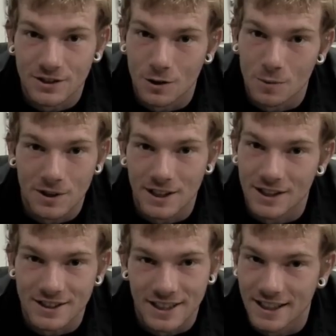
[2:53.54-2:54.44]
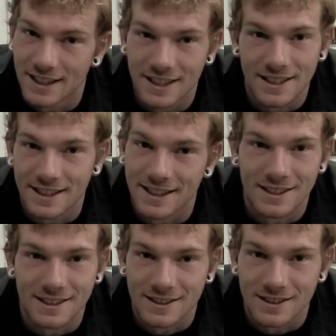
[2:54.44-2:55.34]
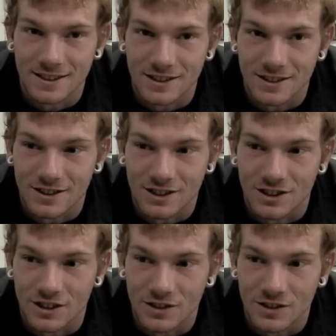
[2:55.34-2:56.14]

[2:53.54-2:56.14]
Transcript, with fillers: you, nobody else saying anything, just